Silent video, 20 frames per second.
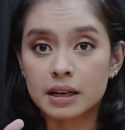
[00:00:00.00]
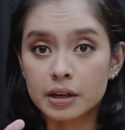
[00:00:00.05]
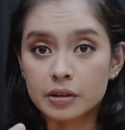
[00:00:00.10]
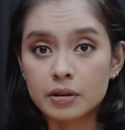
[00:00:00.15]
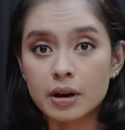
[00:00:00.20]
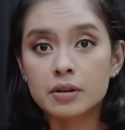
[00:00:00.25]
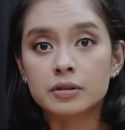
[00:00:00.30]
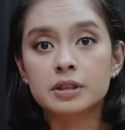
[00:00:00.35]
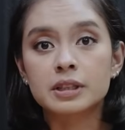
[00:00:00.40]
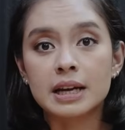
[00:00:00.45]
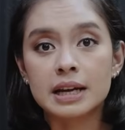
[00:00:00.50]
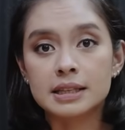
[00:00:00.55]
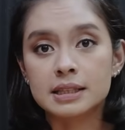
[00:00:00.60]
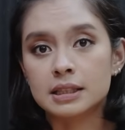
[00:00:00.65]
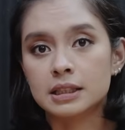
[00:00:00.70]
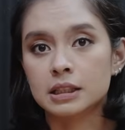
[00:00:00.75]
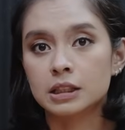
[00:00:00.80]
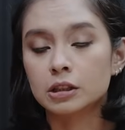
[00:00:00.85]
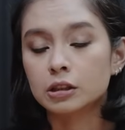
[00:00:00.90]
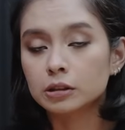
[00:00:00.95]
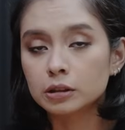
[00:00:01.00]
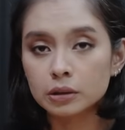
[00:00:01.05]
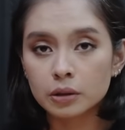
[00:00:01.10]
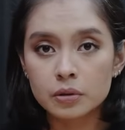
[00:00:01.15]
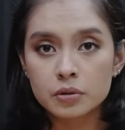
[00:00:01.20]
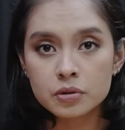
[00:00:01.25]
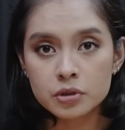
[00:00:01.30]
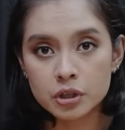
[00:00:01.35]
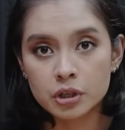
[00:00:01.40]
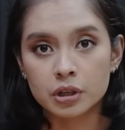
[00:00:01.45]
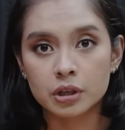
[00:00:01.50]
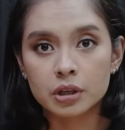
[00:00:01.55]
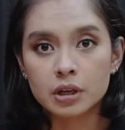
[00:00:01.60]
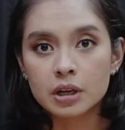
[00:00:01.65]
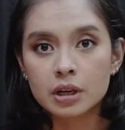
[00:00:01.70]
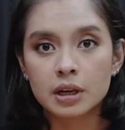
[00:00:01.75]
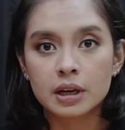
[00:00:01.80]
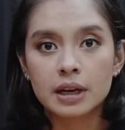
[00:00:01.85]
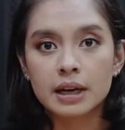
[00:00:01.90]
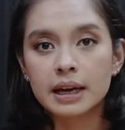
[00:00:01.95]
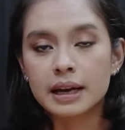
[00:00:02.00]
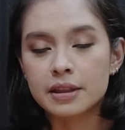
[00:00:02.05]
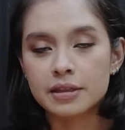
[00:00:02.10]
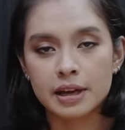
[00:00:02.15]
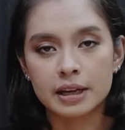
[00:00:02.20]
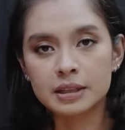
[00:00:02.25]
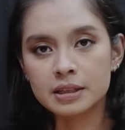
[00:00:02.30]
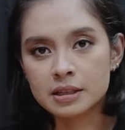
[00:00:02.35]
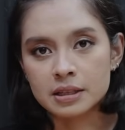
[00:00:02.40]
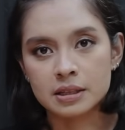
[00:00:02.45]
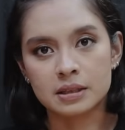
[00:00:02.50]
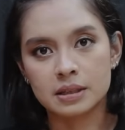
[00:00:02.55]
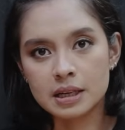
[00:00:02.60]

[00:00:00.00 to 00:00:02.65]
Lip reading: around it as an enclosure, and that doesn't